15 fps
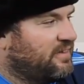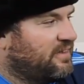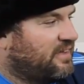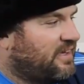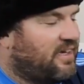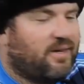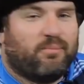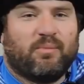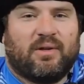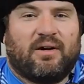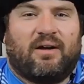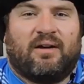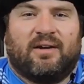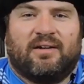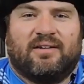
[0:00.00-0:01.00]
All
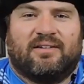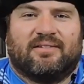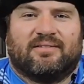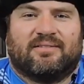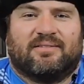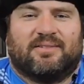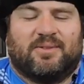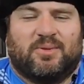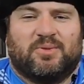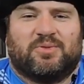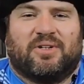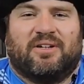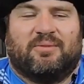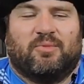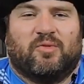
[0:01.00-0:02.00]
right, who's
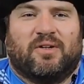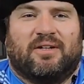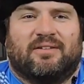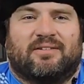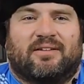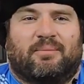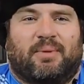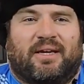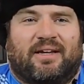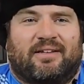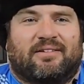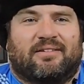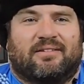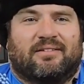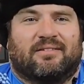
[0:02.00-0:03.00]
ready to move on to the
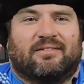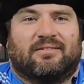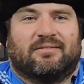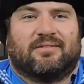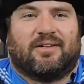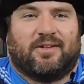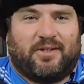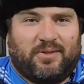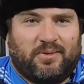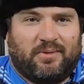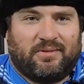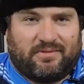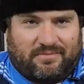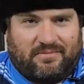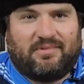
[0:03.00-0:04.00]
pads? Are you?
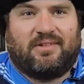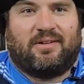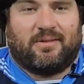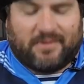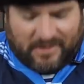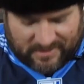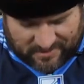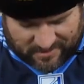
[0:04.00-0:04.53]
Okay,